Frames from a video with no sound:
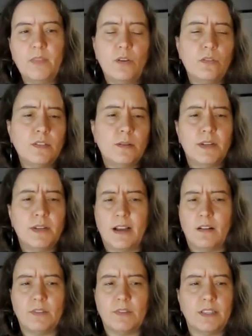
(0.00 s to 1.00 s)
goes up and
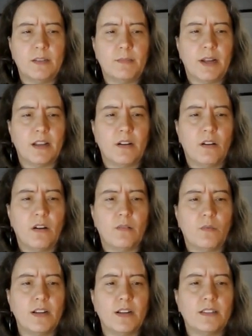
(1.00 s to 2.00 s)
down really depending
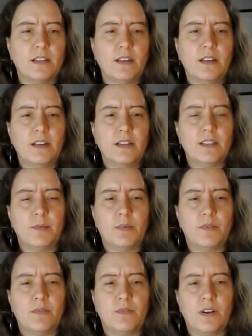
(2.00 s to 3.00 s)
on what
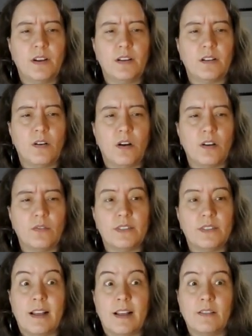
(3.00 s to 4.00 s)
type of condo
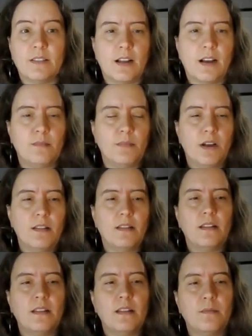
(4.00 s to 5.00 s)
sells that
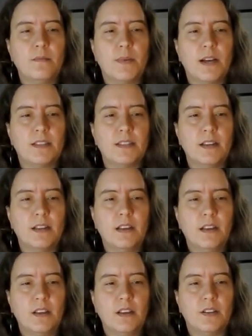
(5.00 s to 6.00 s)
month. But
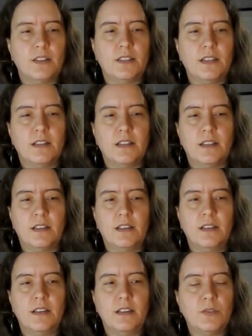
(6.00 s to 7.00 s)
you can see that
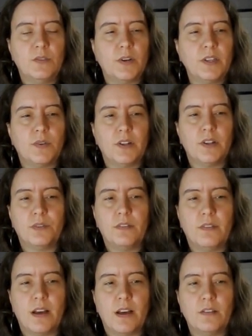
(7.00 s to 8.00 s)
the
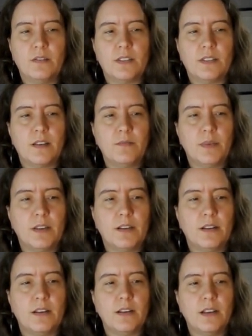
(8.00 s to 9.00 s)
2023 values have
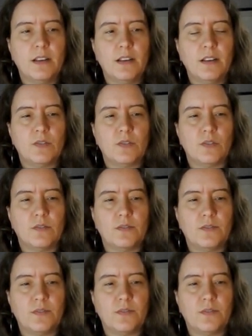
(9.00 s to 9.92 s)
been sort of